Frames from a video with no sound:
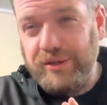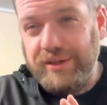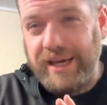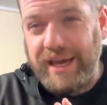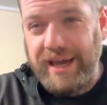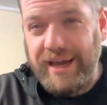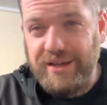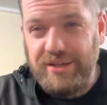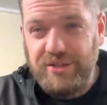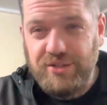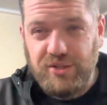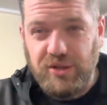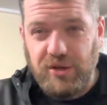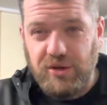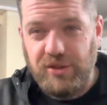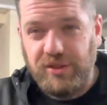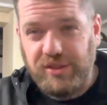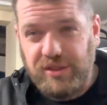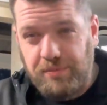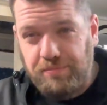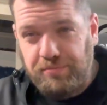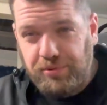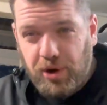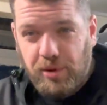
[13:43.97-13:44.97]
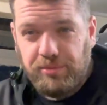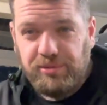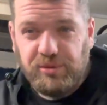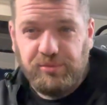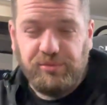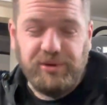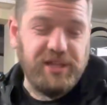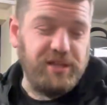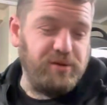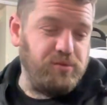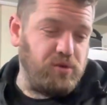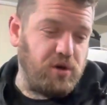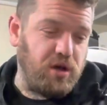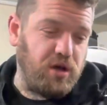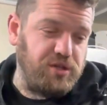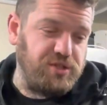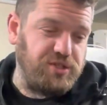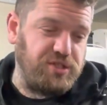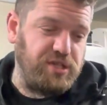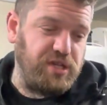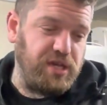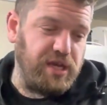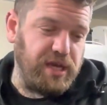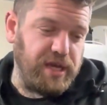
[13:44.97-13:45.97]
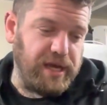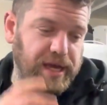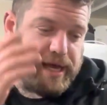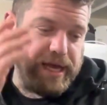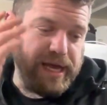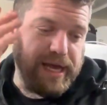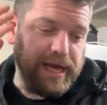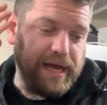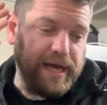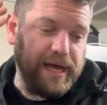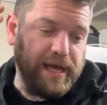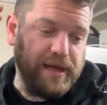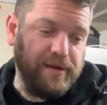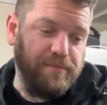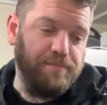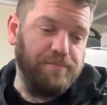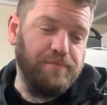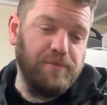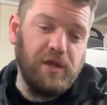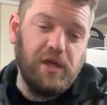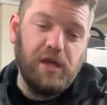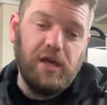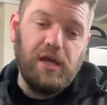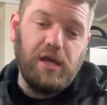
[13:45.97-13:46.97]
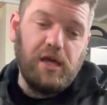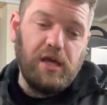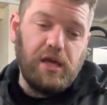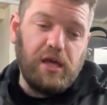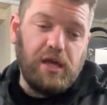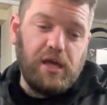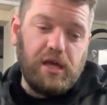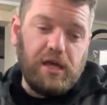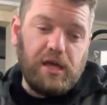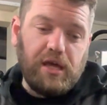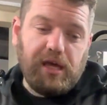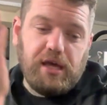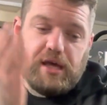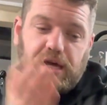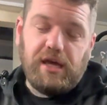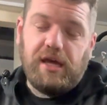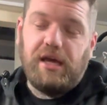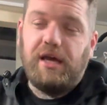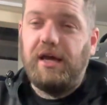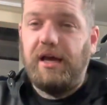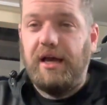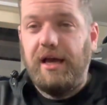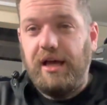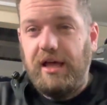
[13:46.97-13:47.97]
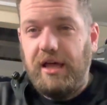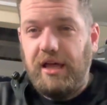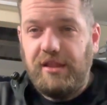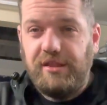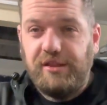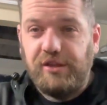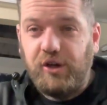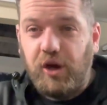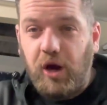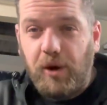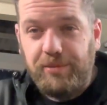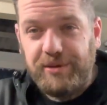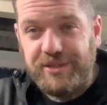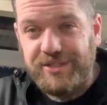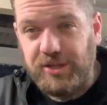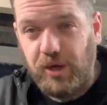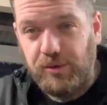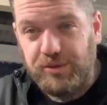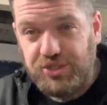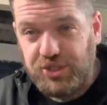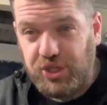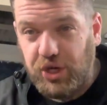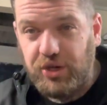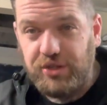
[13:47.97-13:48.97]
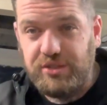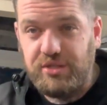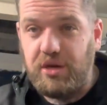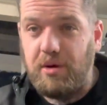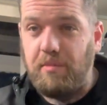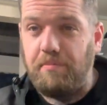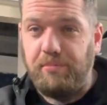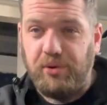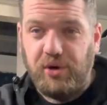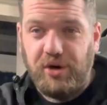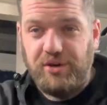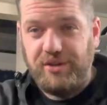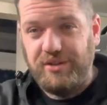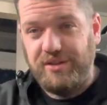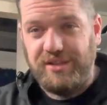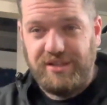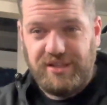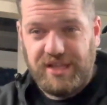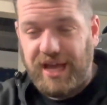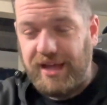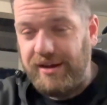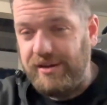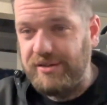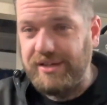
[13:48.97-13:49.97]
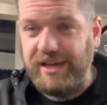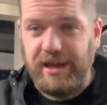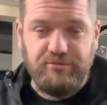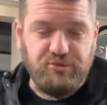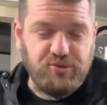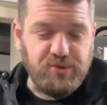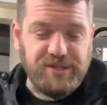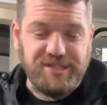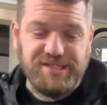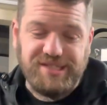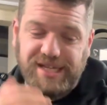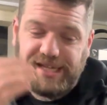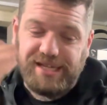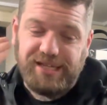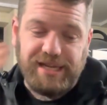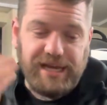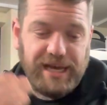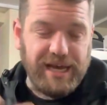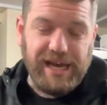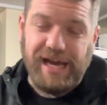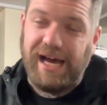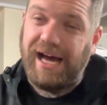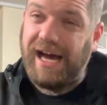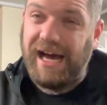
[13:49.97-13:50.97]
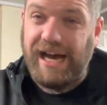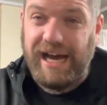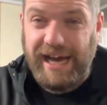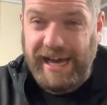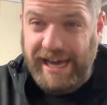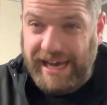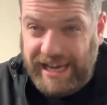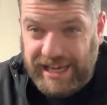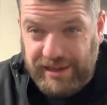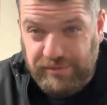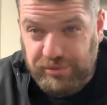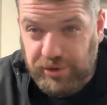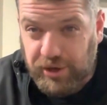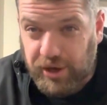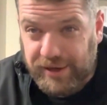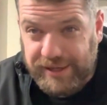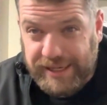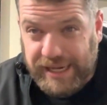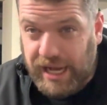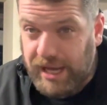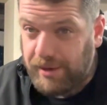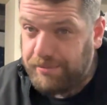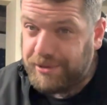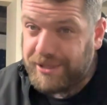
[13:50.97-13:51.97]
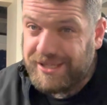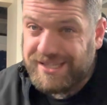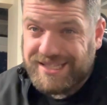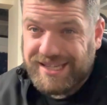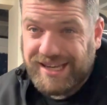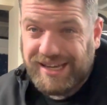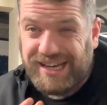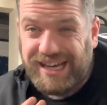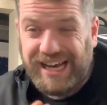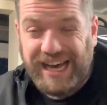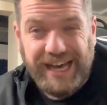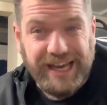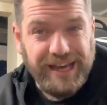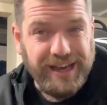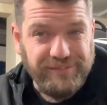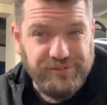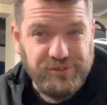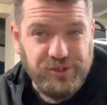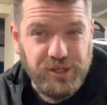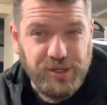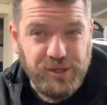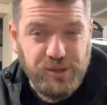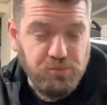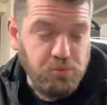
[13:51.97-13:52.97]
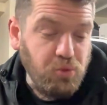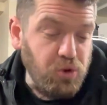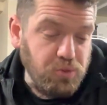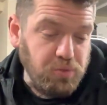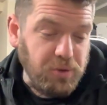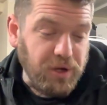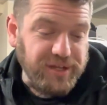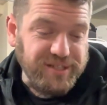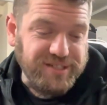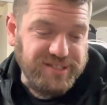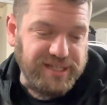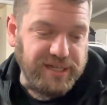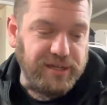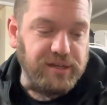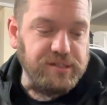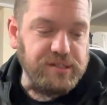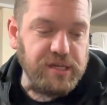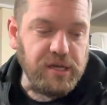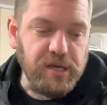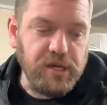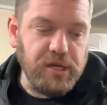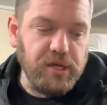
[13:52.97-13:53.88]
Okay, so the problem with it was the coping saw was good, but the handle kept twisting. I am not a carpenter. I have no woodwork skills.